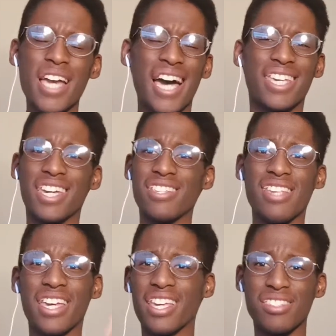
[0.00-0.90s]
I guess
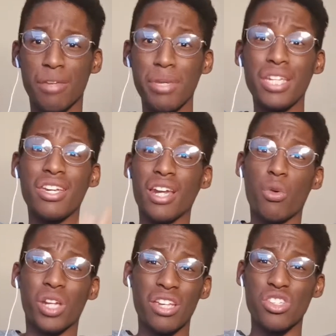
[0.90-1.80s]
the media
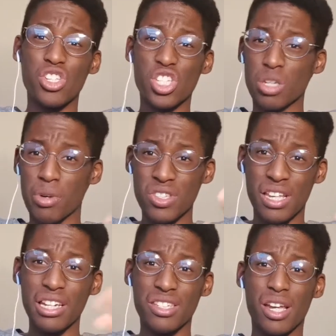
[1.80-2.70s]
nowadays is just about
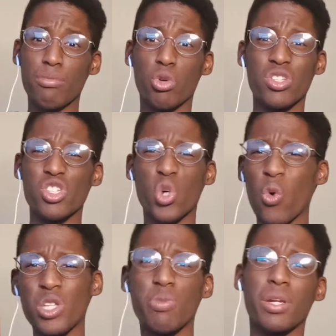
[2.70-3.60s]
selling tabloids. It's
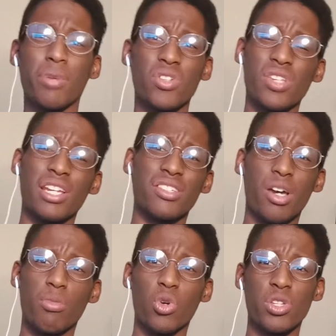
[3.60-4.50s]
always been about selling
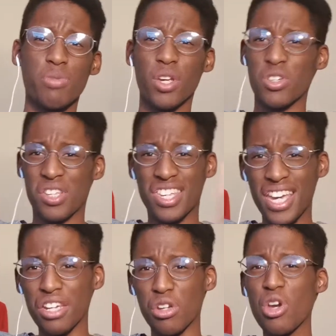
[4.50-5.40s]
tabloids because,
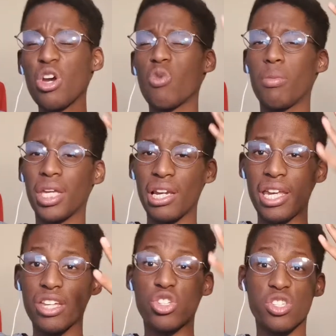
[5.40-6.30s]
again, we're being
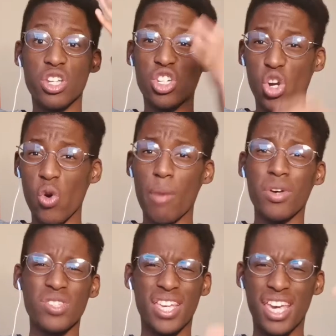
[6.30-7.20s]
linked to Sergio
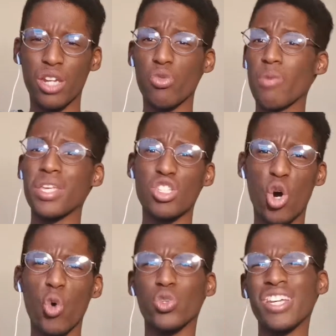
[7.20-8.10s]
Ramos. Again, we're being
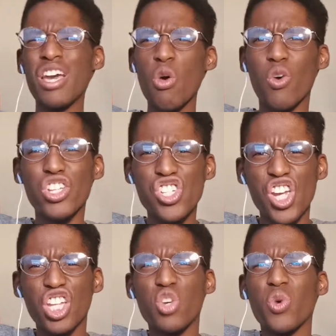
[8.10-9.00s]
told we're
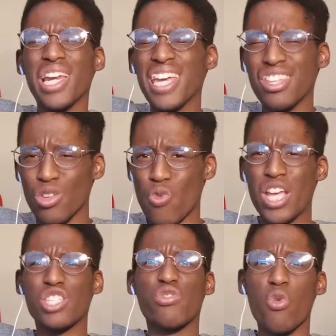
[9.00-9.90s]
genuinely in the
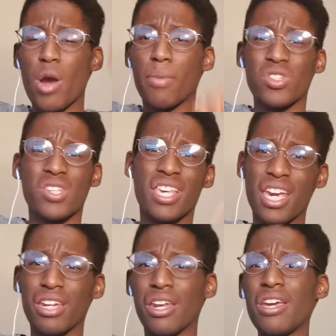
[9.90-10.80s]
race for Ramos.
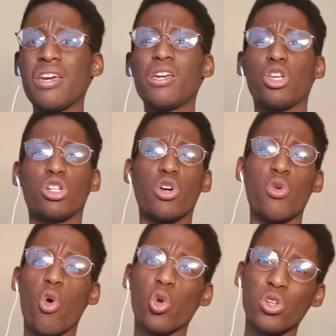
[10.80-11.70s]
Again, you know,
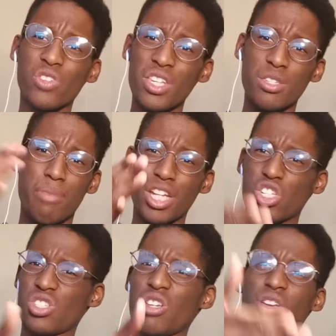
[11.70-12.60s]
all of these
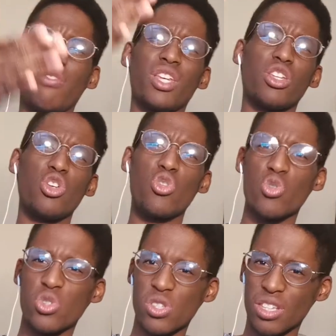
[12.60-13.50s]
Manchester Evening
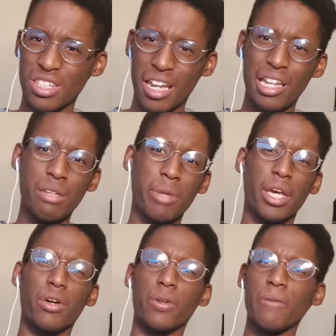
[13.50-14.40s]
News, the Daily
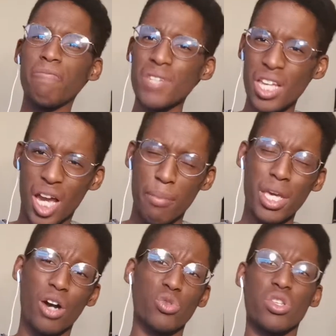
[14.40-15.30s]
Mail,
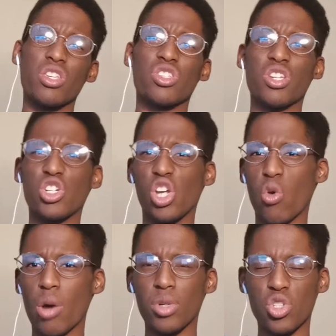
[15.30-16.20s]
coming out with these Sergio
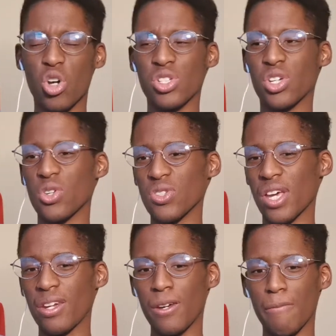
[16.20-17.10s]
Ramos articles,
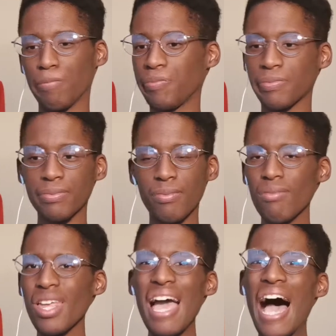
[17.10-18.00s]
and
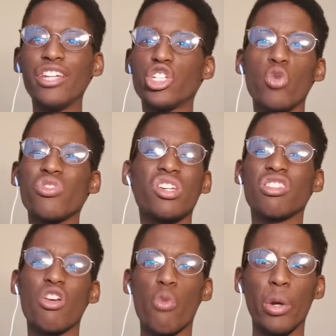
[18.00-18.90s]
I don't think
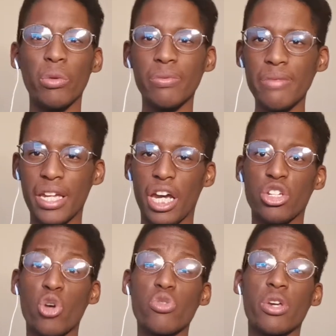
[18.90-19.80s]
they're real. And I
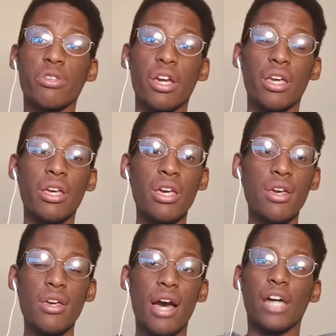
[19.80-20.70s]
don't think
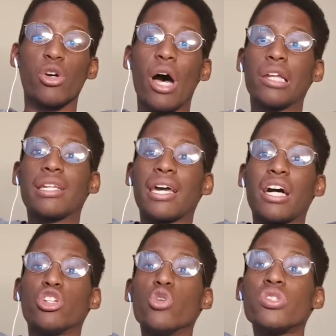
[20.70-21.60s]

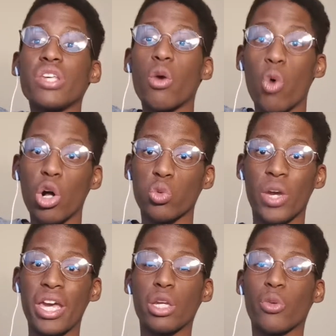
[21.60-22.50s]
I don't see a world
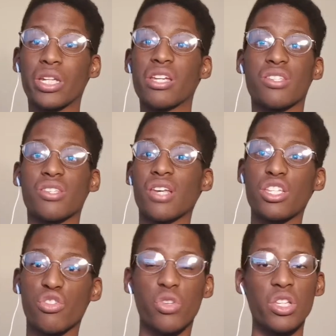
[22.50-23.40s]
where anyone gets
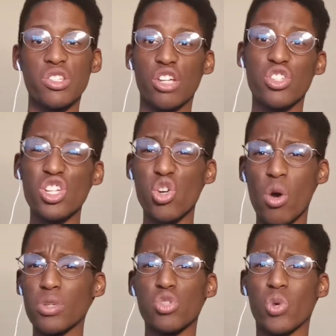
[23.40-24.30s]
excited for this. Now, Sergio
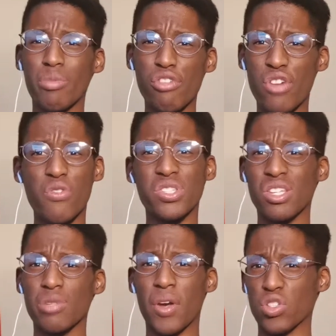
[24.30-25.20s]
Ramos is one of my favorite
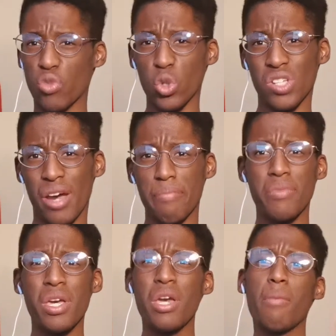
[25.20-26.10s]
centre-backs of all time.
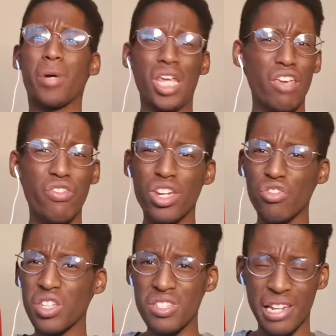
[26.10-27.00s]
But even
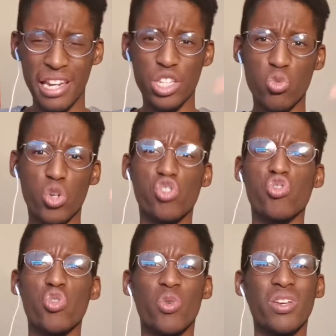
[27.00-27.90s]
if these links were
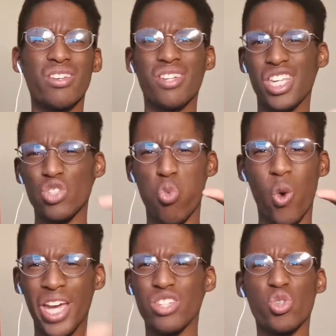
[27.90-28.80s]
true, he's
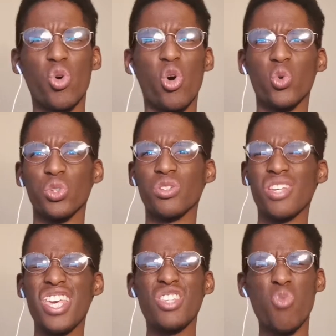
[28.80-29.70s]
way too old.
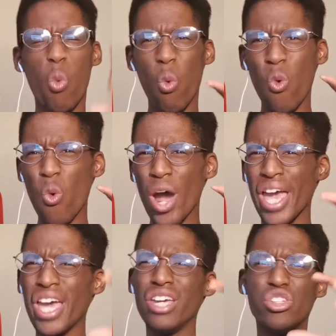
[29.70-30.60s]
He's
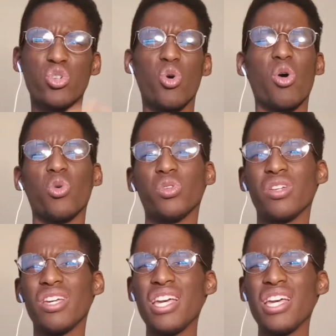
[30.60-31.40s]
way too old.